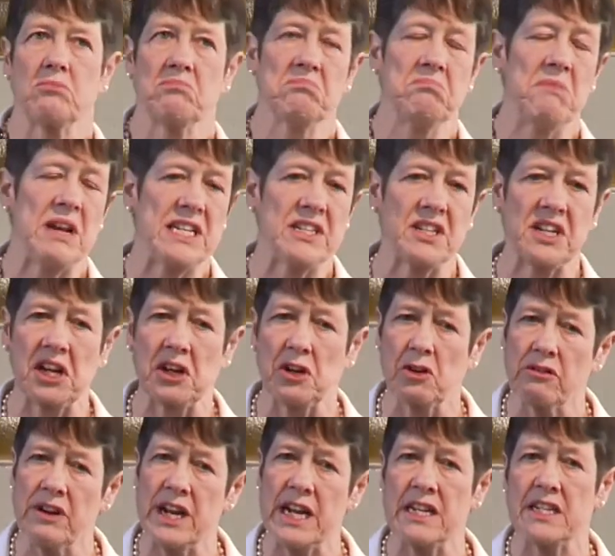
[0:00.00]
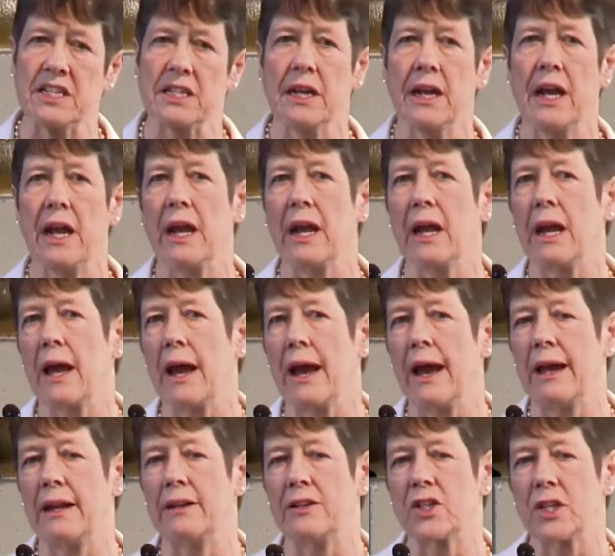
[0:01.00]
meeting and greeting,
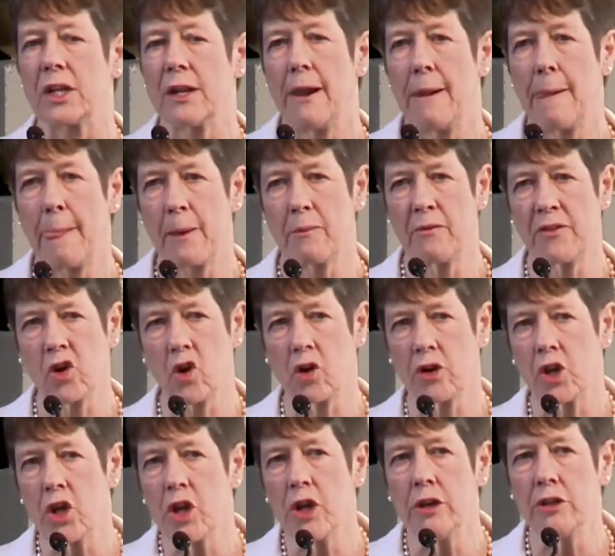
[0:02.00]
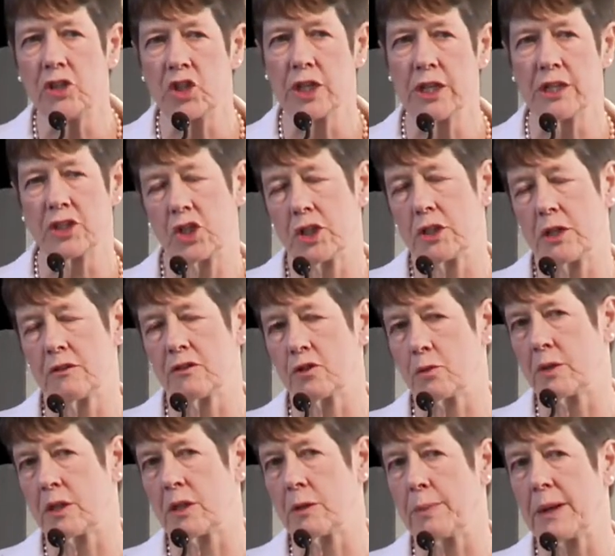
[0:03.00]
and we've got huge initiatives
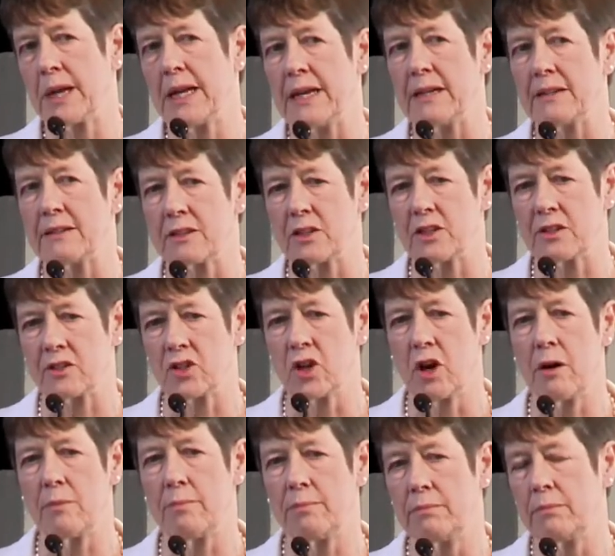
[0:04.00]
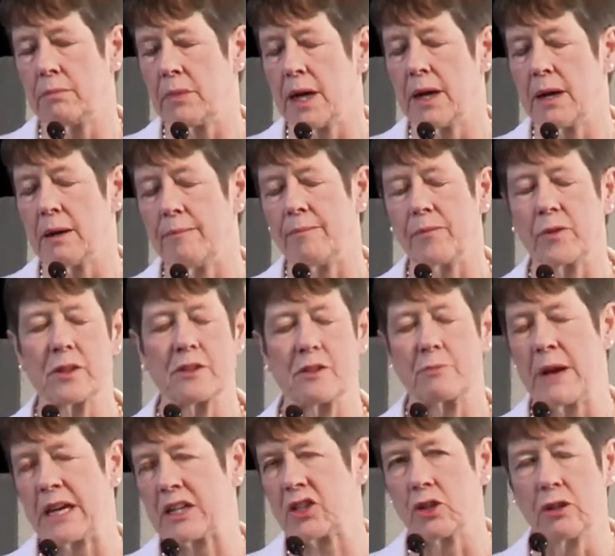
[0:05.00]
with the police to stop
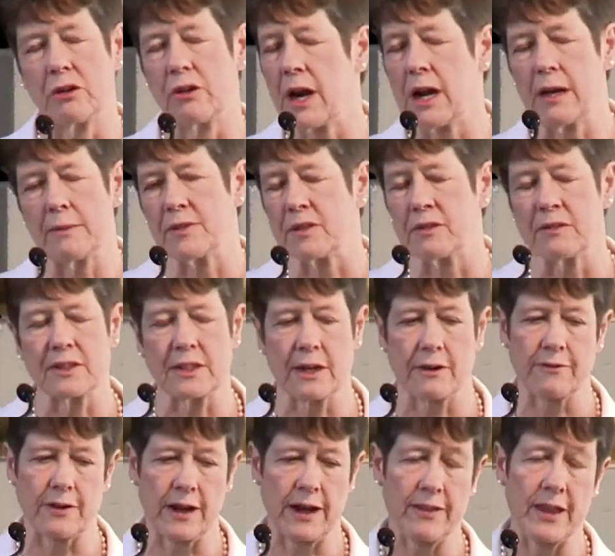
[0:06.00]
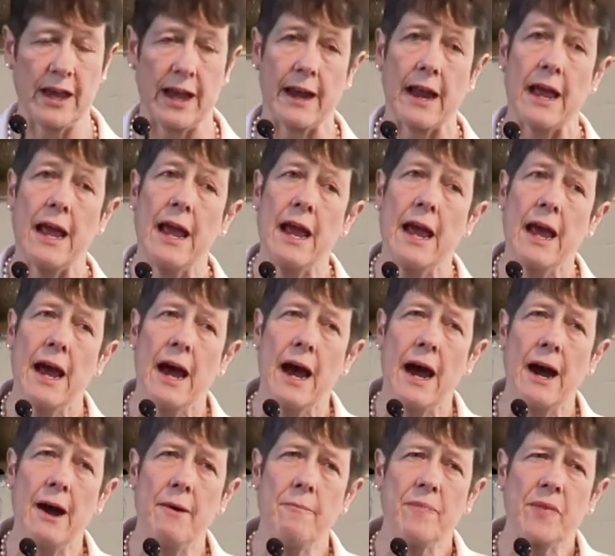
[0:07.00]
smash and grabs and stuff like that.
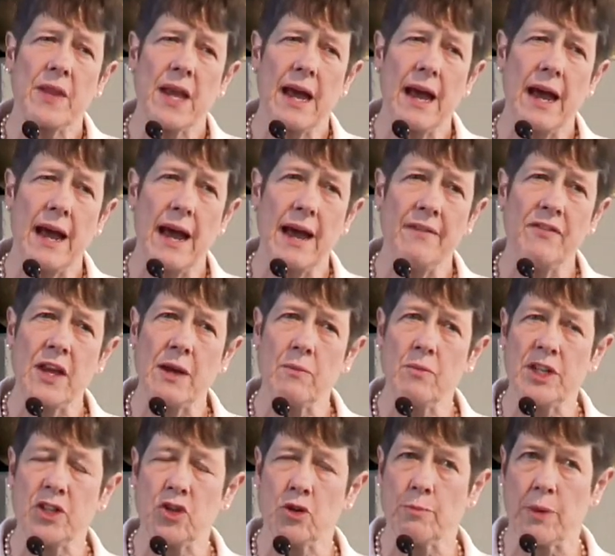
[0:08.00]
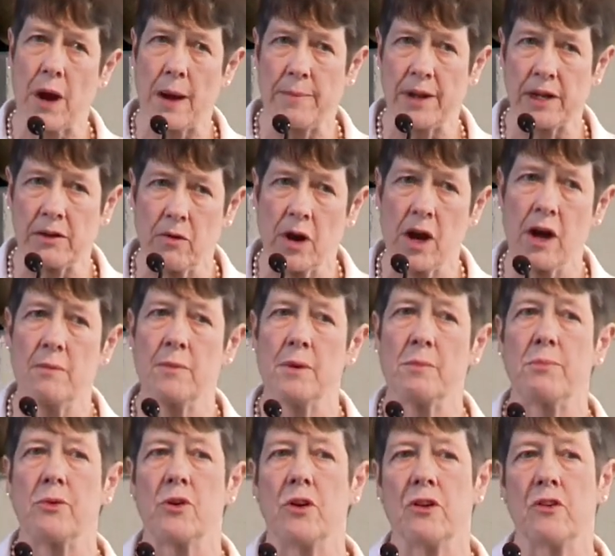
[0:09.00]
And then we do public realm
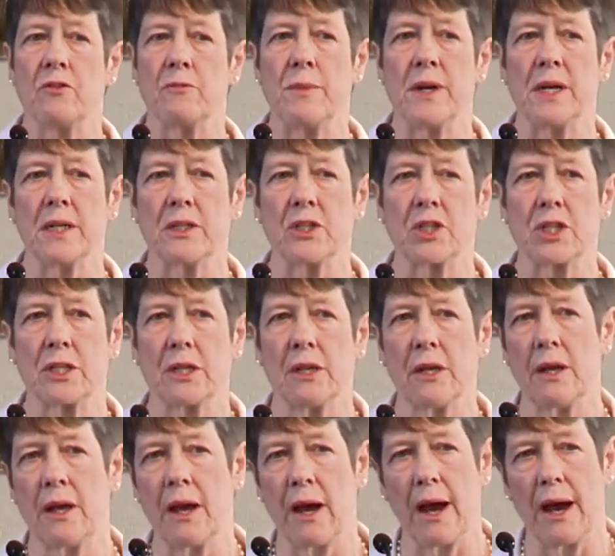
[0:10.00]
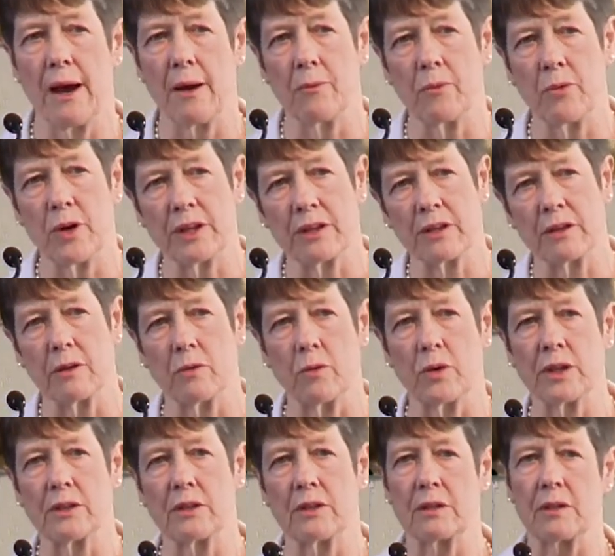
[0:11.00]
improvement
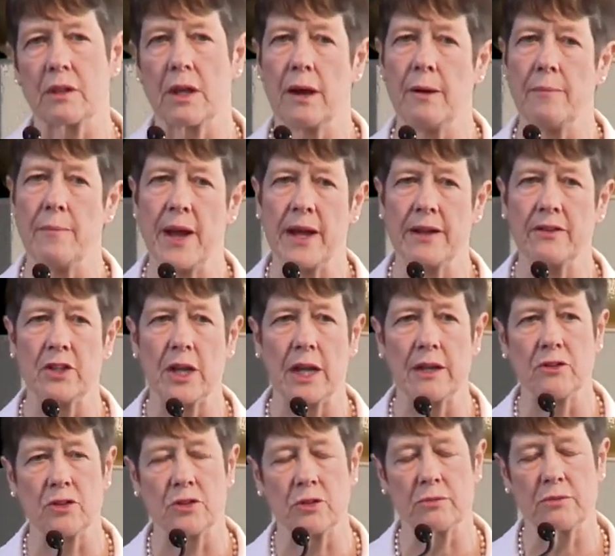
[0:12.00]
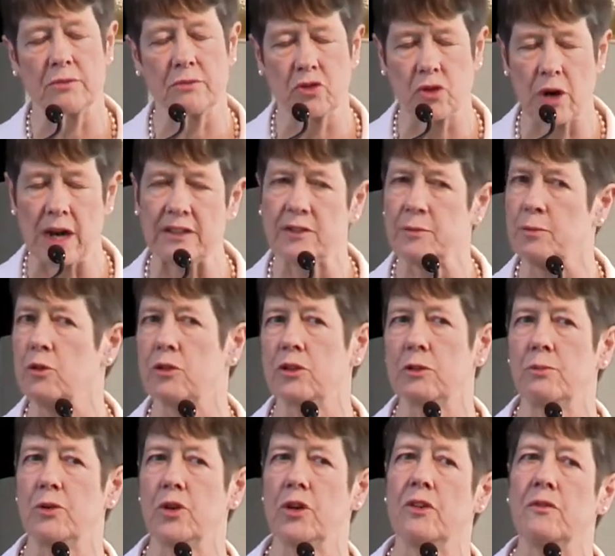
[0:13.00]
and transport
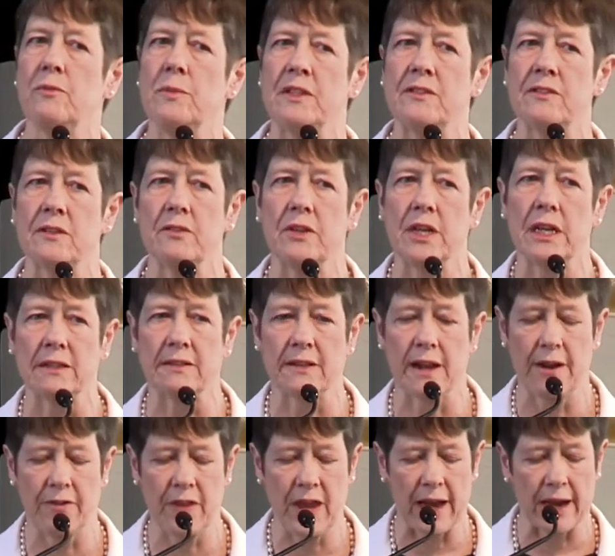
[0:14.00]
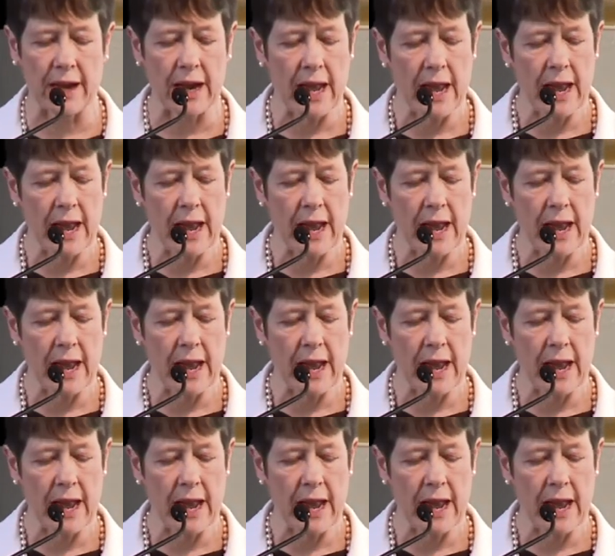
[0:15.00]
improvements and things like that.